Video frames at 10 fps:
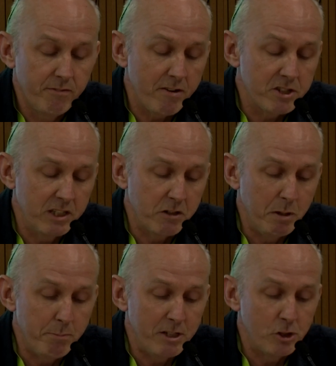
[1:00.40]
various things have
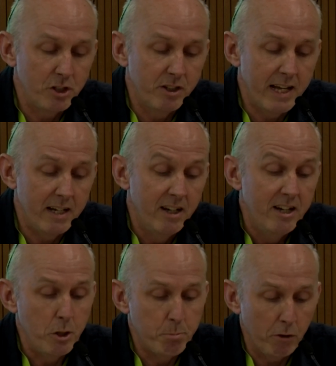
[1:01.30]
been mentioned there.
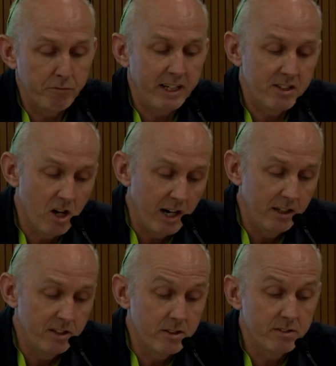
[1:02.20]
Dubrovnik,
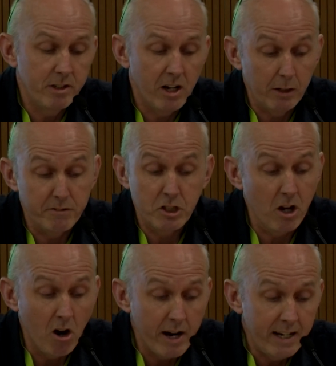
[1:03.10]
Thailand, the Isle of
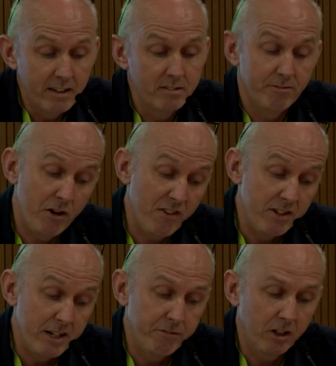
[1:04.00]
Skye, very,
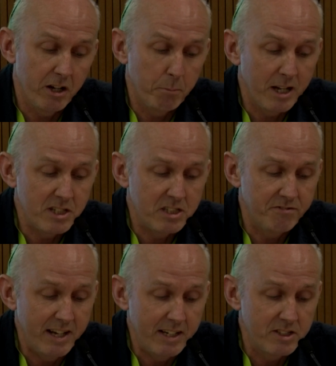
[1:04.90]
very different kind of places,
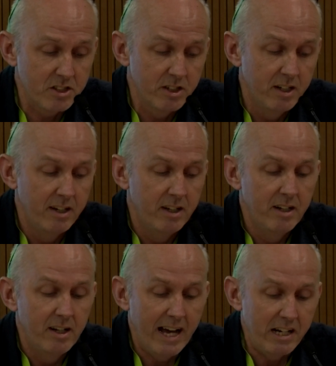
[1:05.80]
Venice,
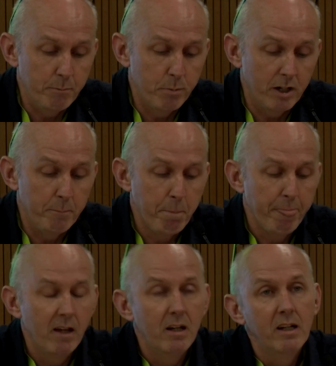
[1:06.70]
Edinburgh.
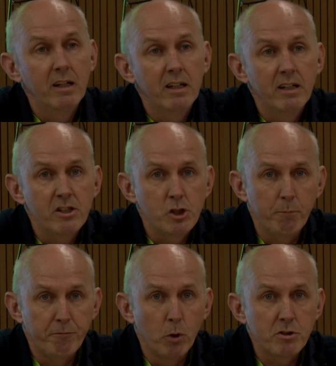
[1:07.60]

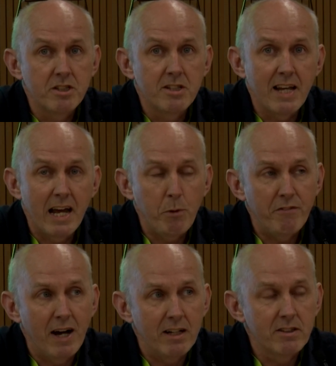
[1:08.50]
Jump forward to today,
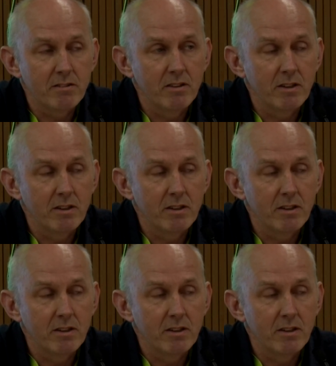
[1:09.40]
we've had